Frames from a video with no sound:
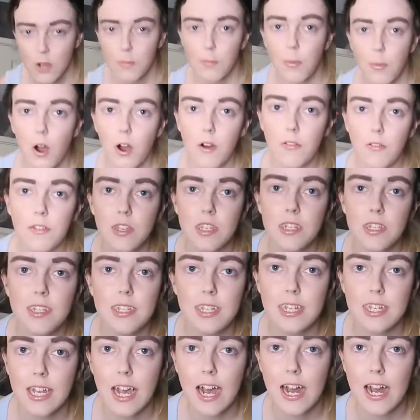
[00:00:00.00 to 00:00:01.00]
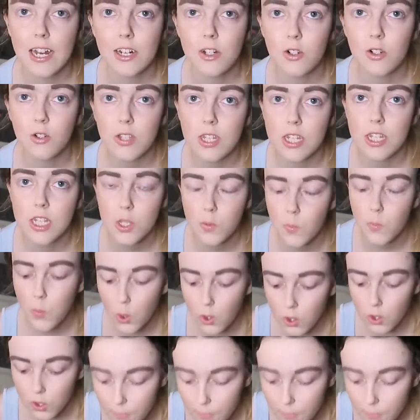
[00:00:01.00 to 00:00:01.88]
but obviously I had nothing to put